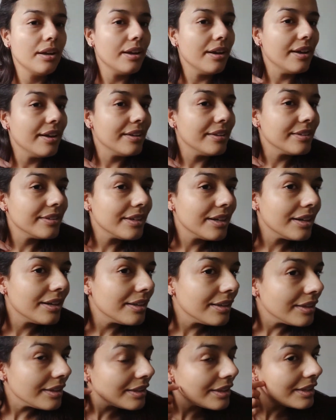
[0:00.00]
and
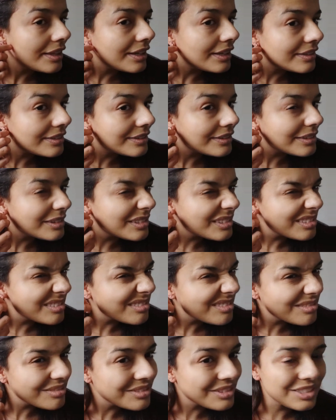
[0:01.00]
let's
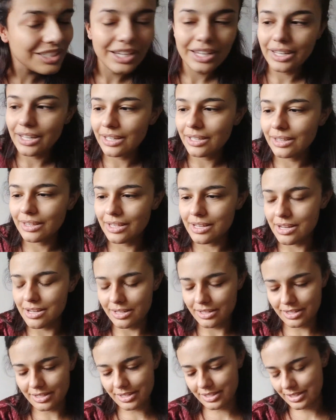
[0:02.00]
take
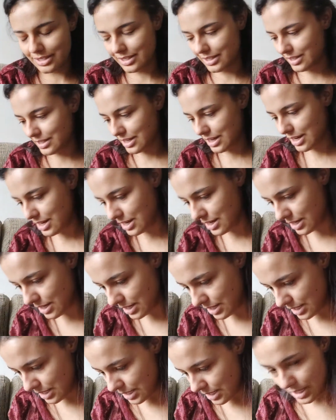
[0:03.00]
this.
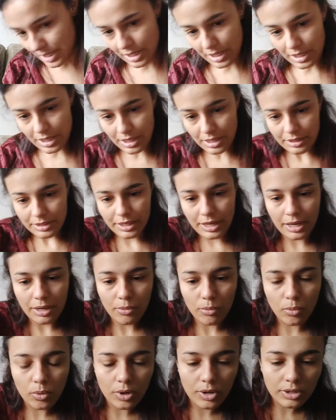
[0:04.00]
Take
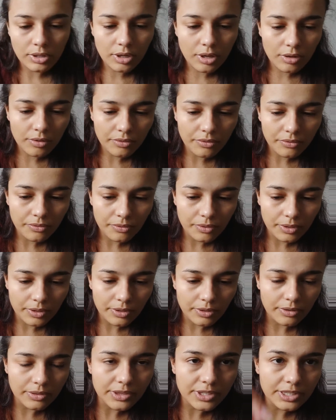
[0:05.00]
one of
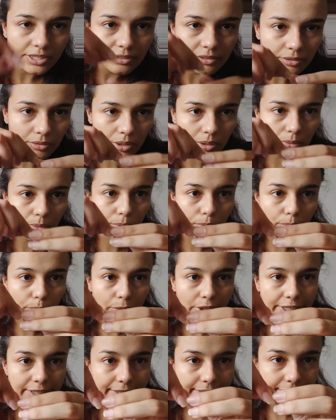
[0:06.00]
these
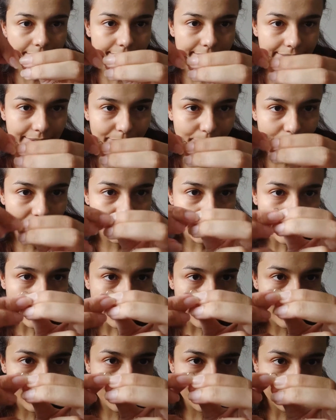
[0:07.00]
rings right
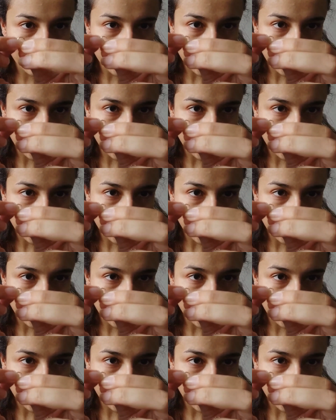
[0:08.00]
here,